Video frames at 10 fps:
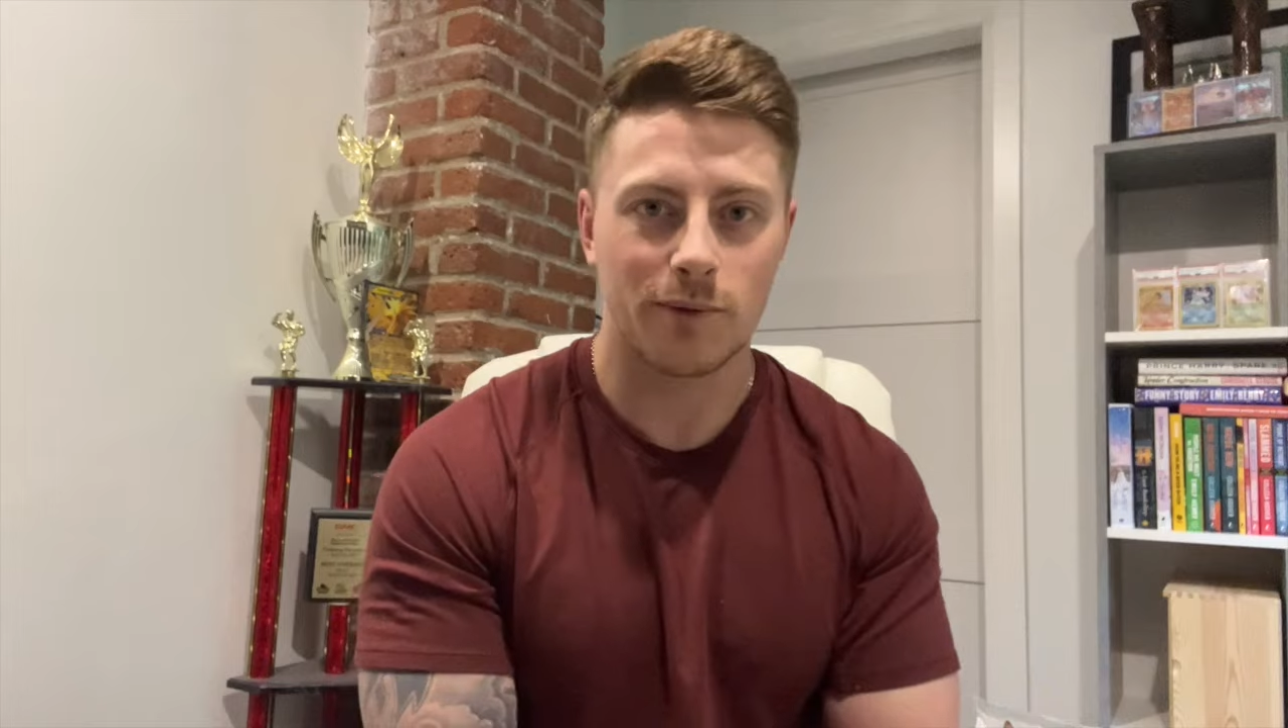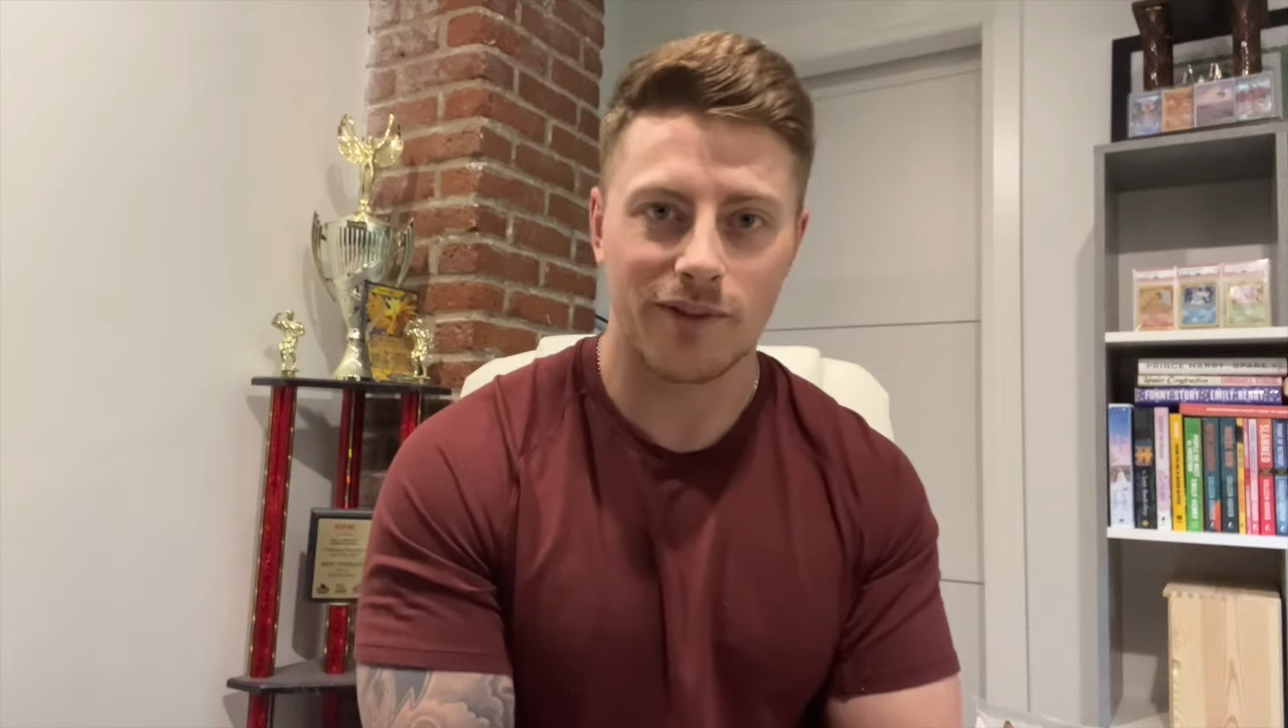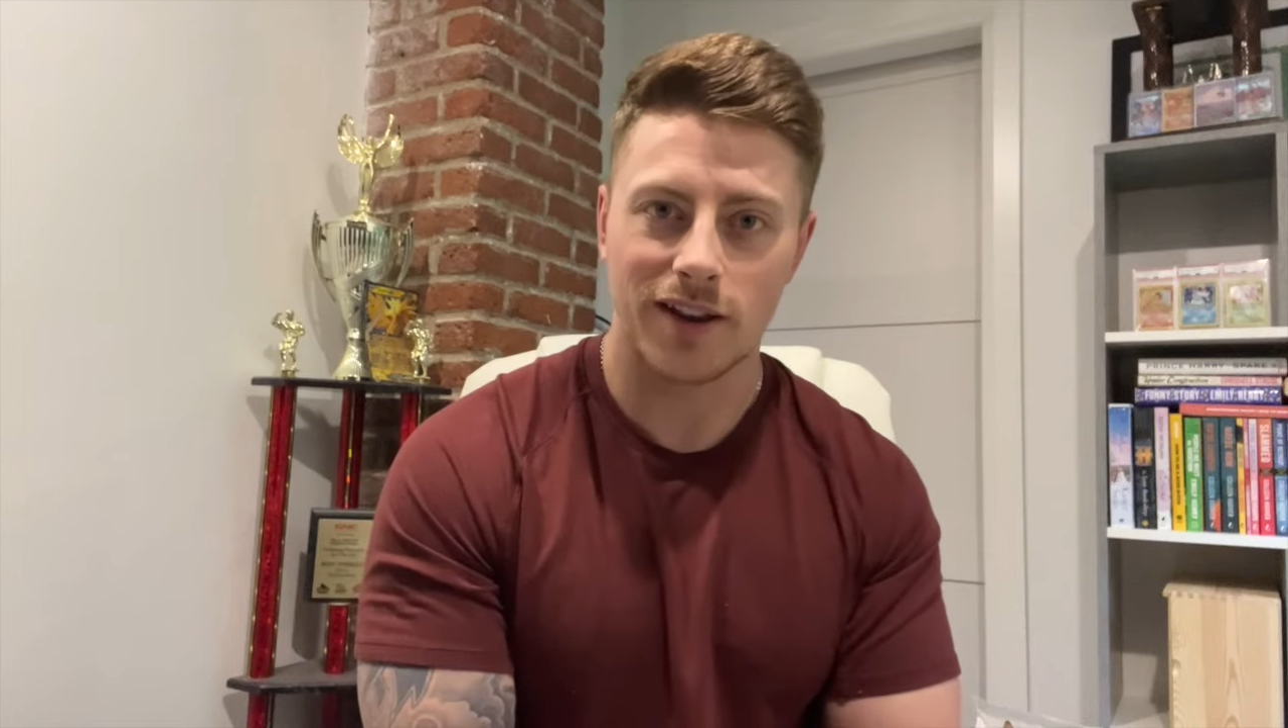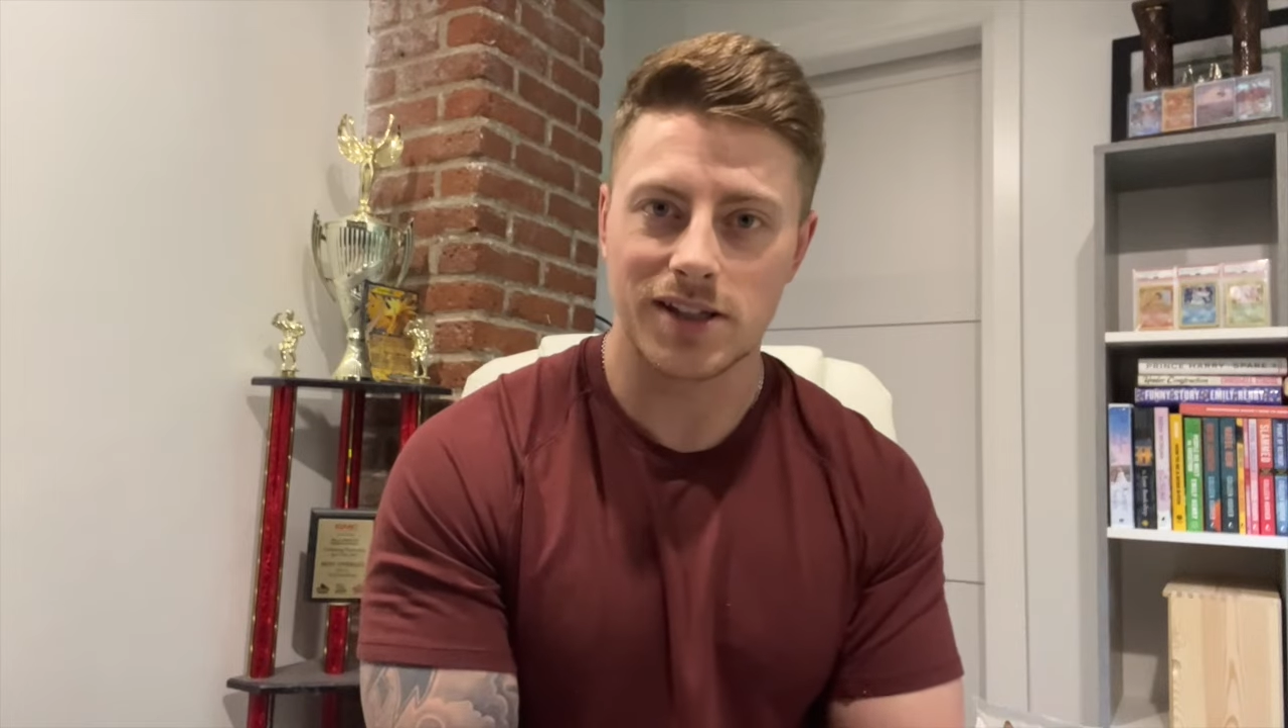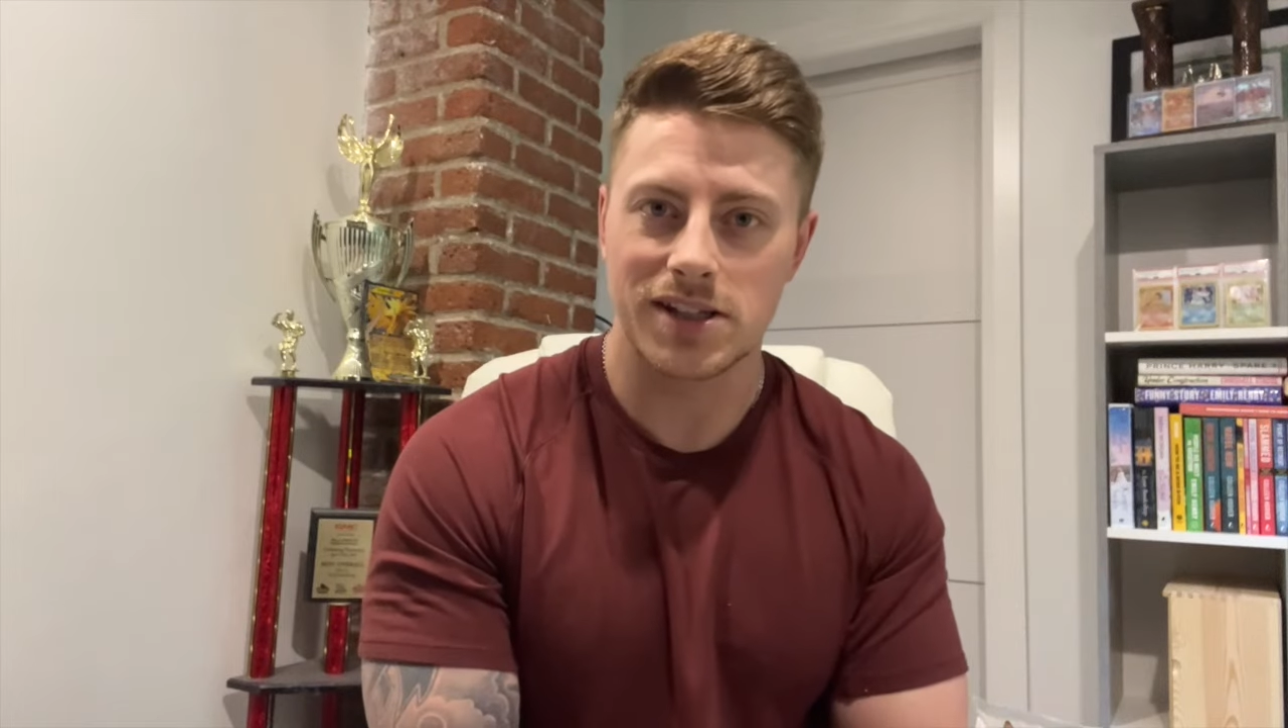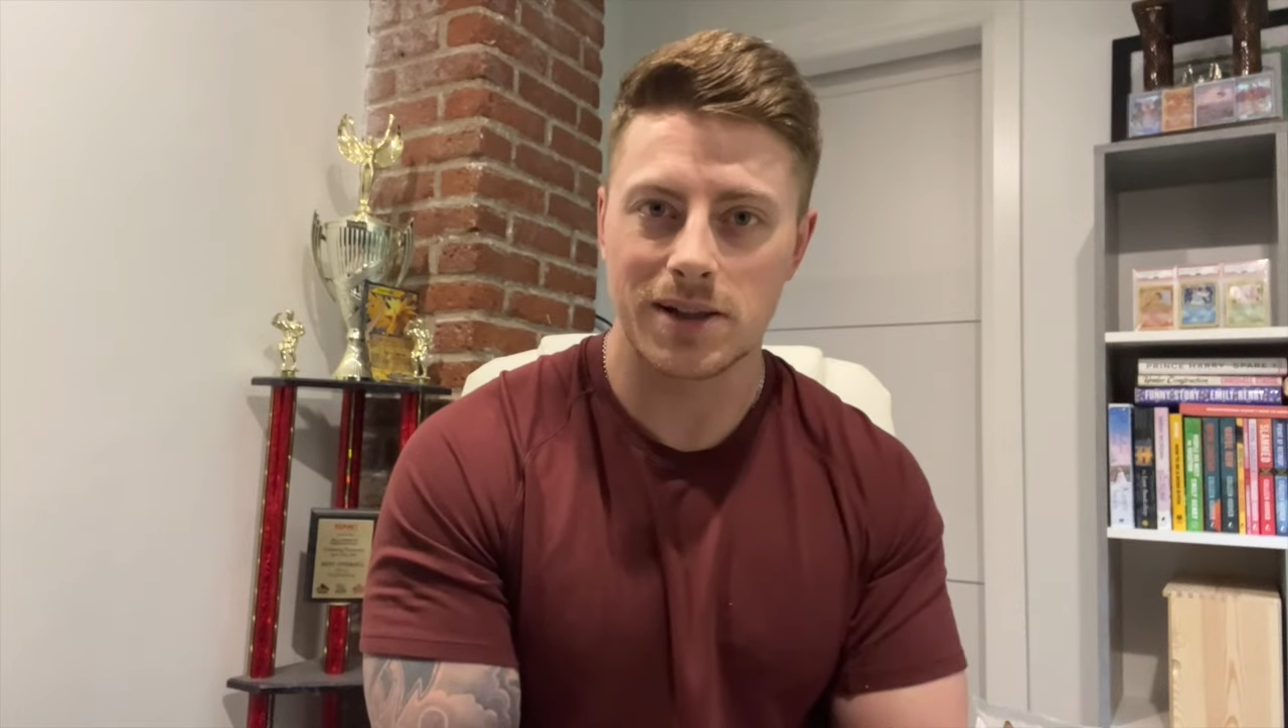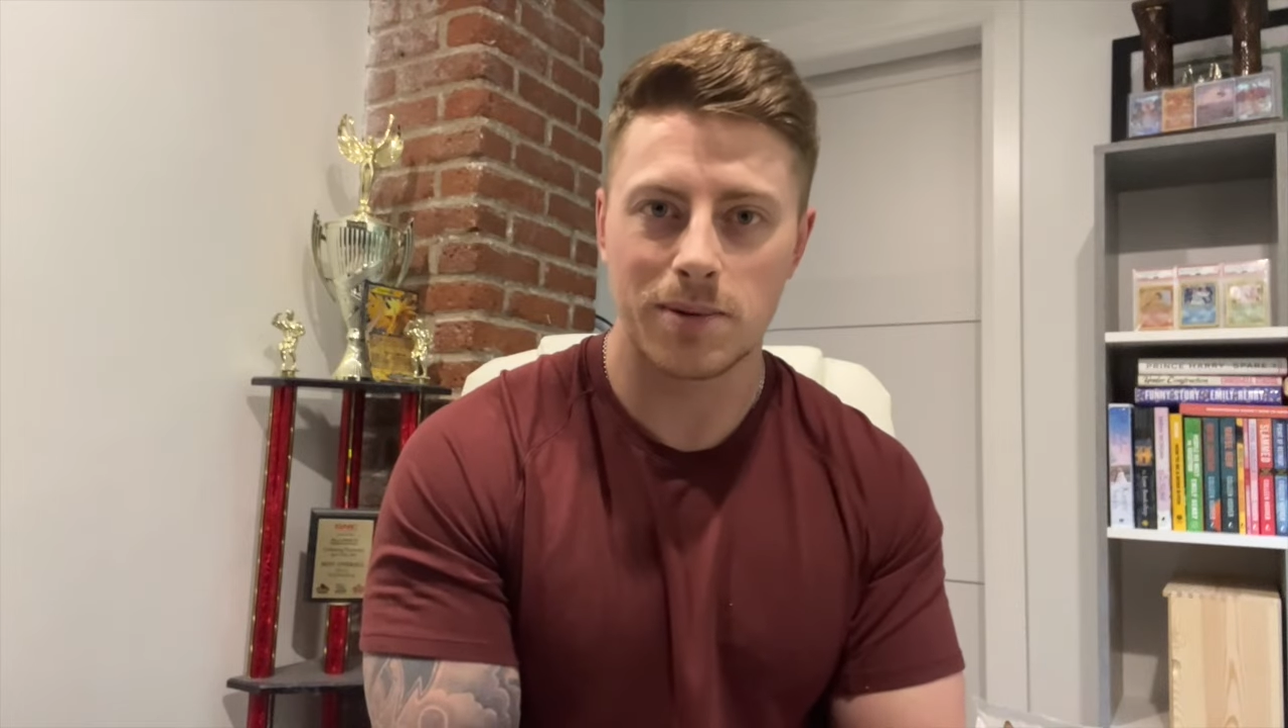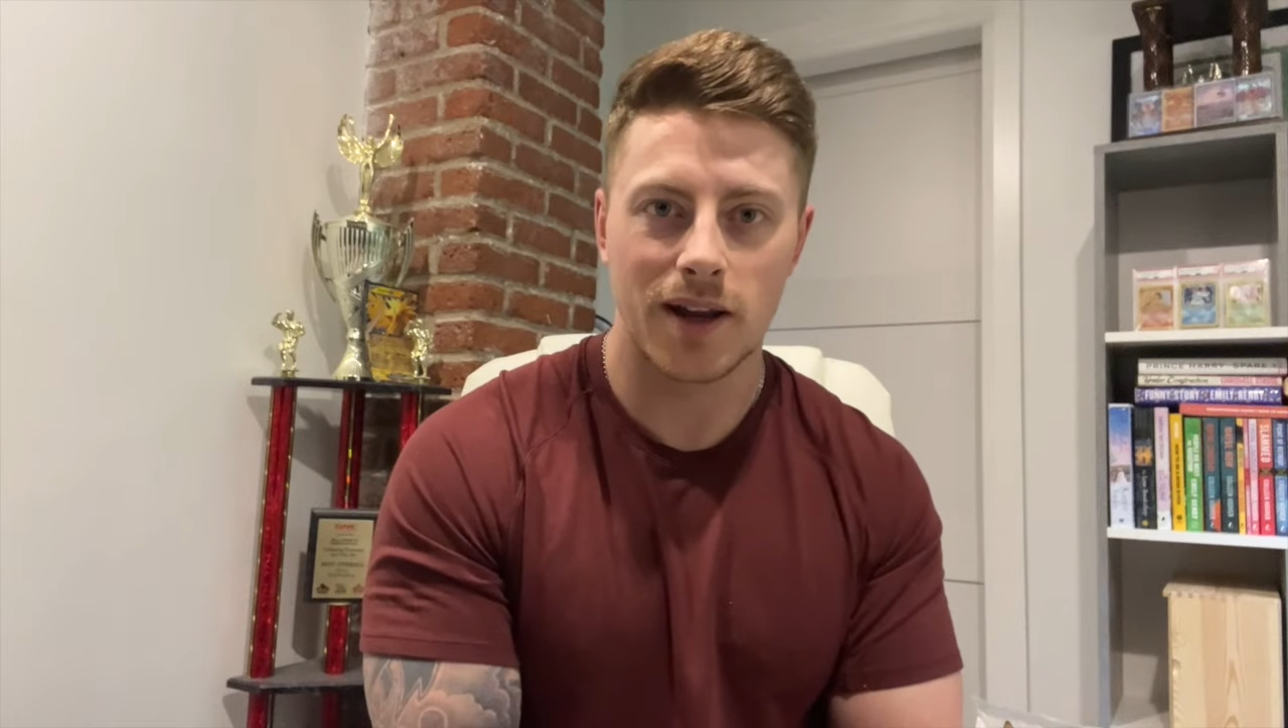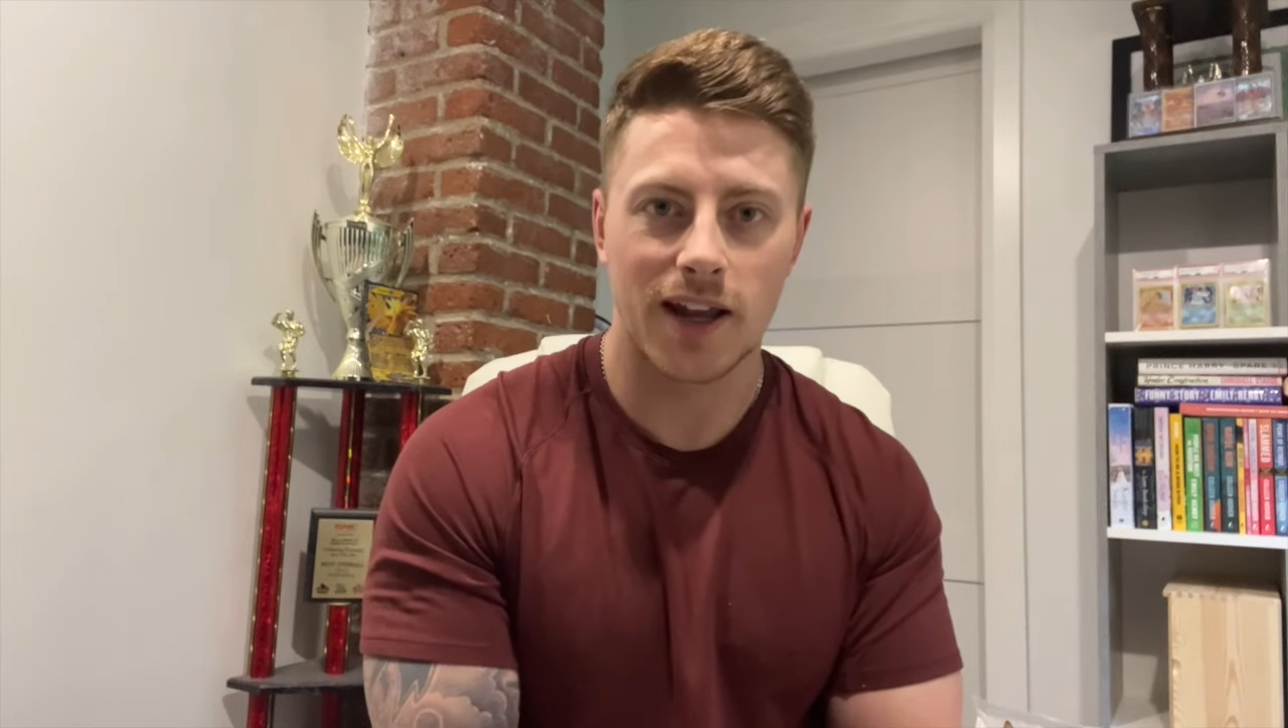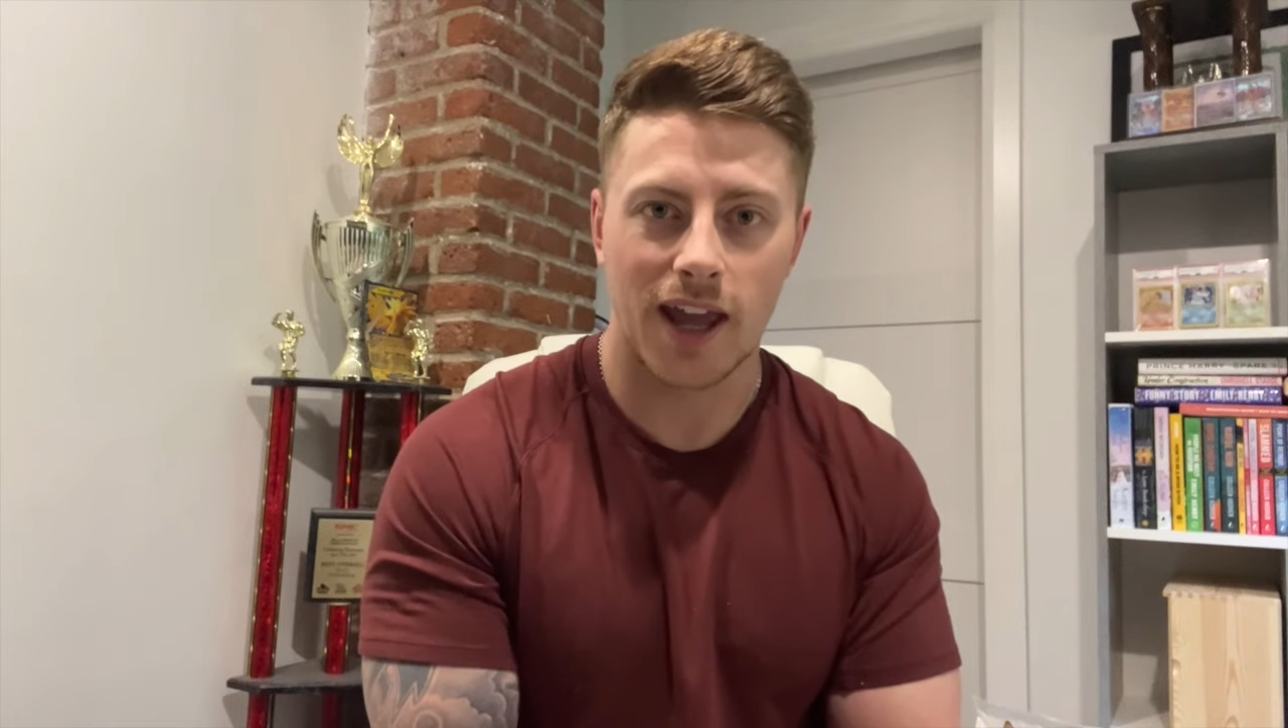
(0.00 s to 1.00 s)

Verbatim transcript: We've got the CPA